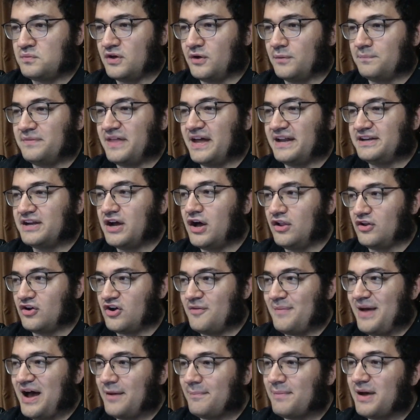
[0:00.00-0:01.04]
That dollar
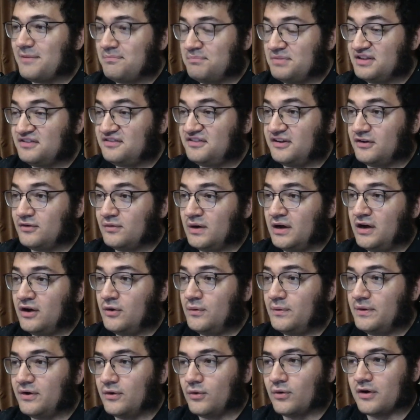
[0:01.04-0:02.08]
amount might be zero,
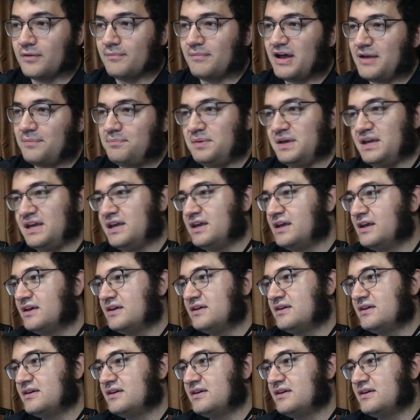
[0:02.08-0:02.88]
or it might be